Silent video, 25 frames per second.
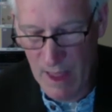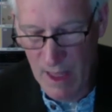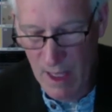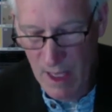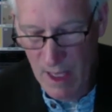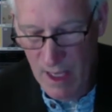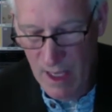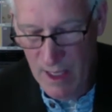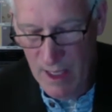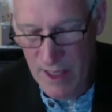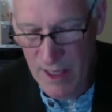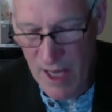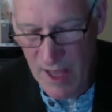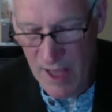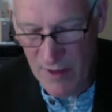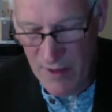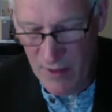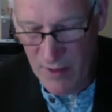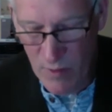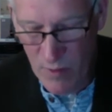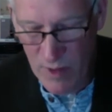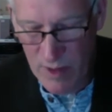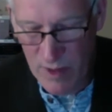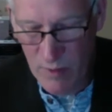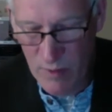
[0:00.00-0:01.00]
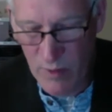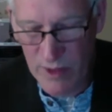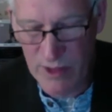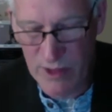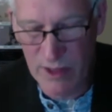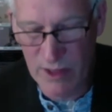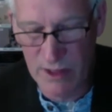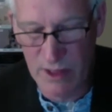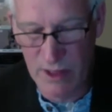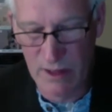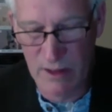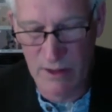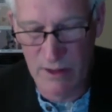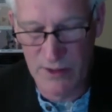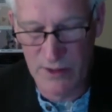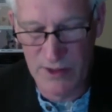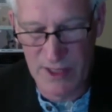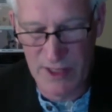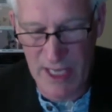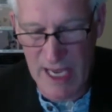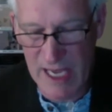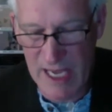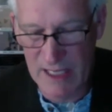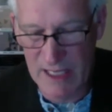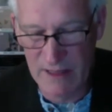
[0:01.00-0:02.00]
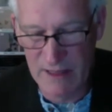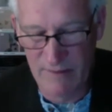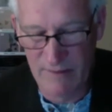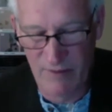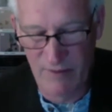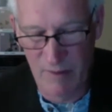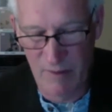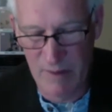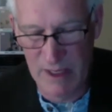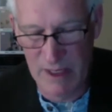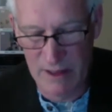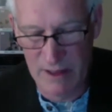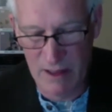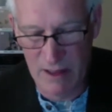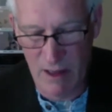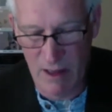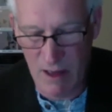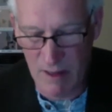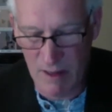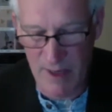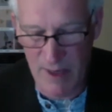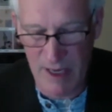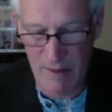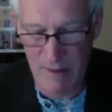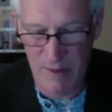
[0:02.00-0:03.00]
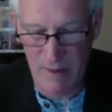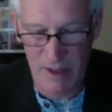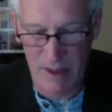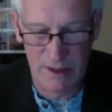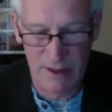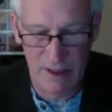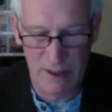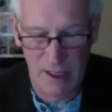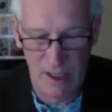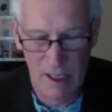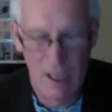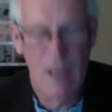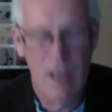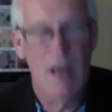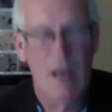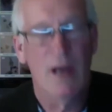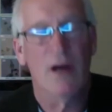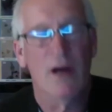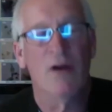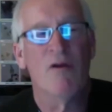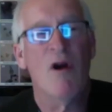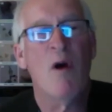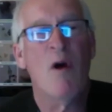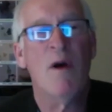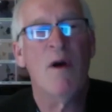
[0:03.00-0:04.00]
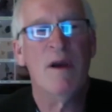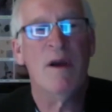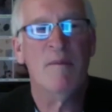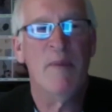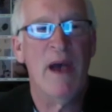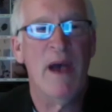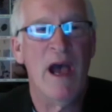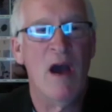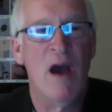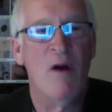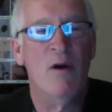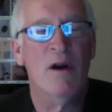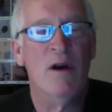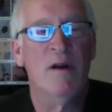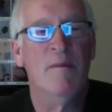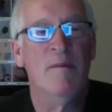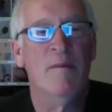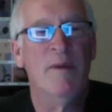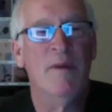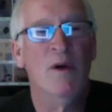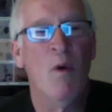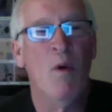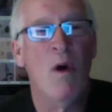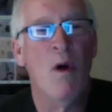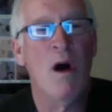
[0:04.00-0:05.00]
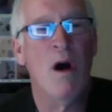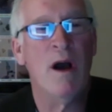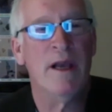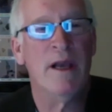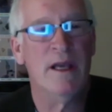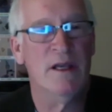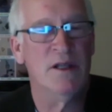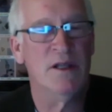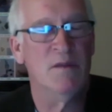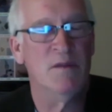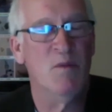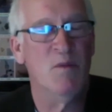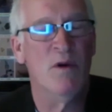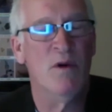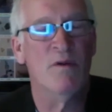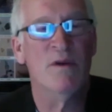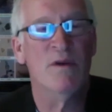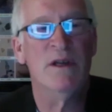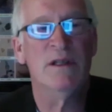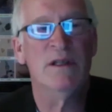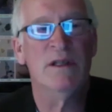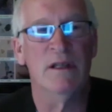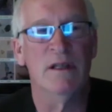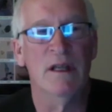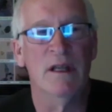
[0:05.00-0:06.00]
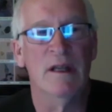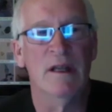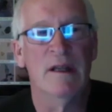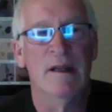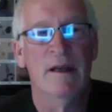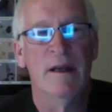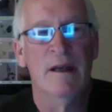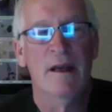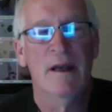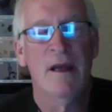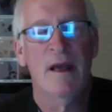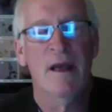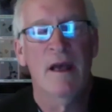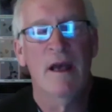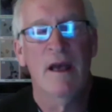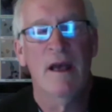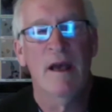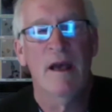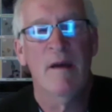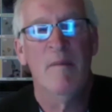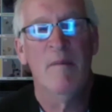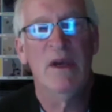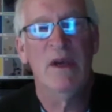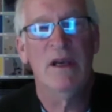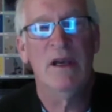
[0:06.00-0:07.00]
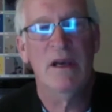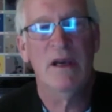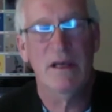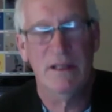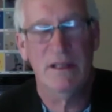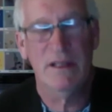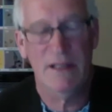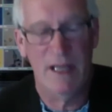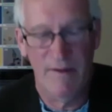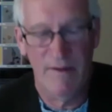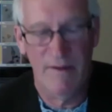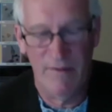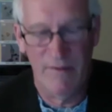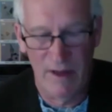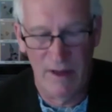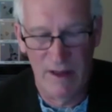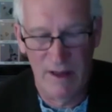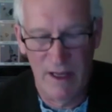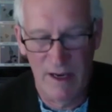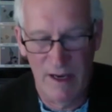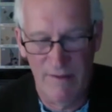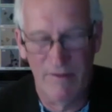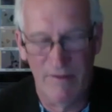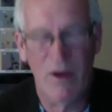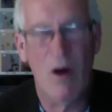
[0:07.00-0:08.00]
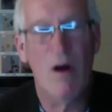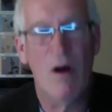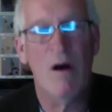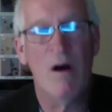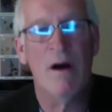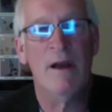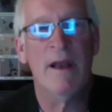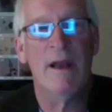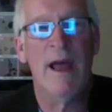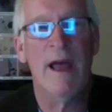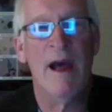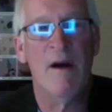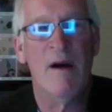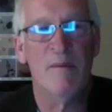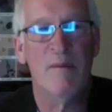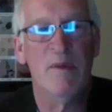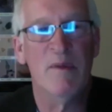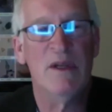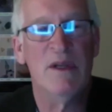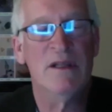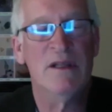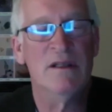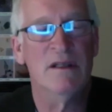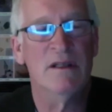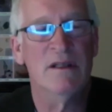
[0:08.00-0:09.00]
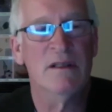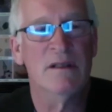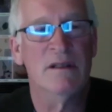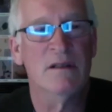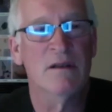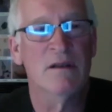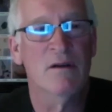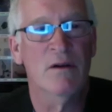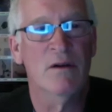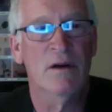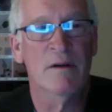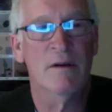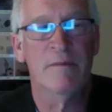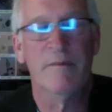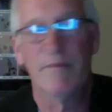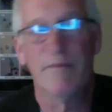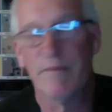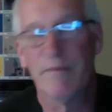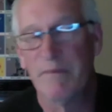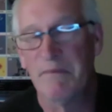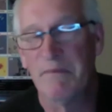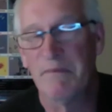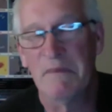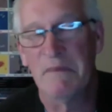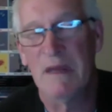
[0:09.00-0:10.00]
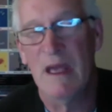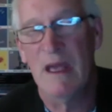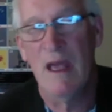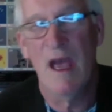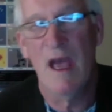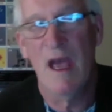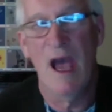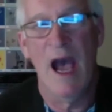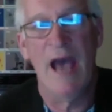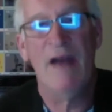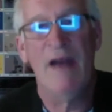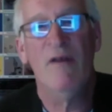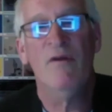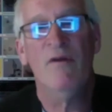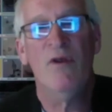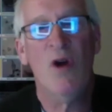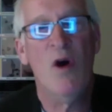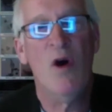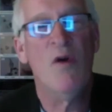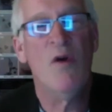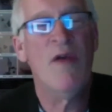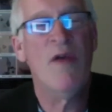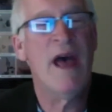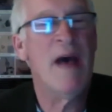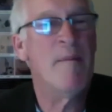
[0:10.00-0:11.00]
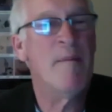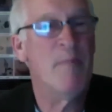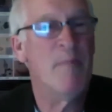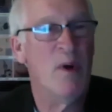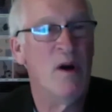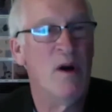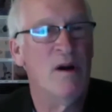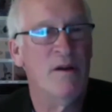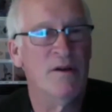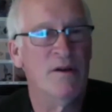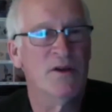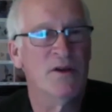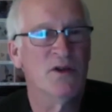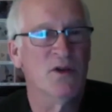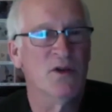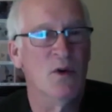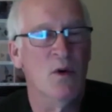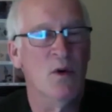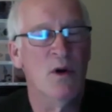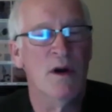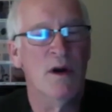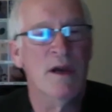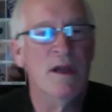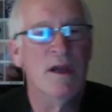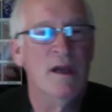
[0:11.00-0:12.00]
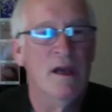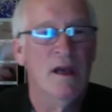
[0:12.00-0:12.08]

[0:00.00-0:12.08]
Another one, which is a little sad for me to talk about, is Growing Power in Milwaukee is more recent. And because they've gone out of business, or I don't know that part of the story,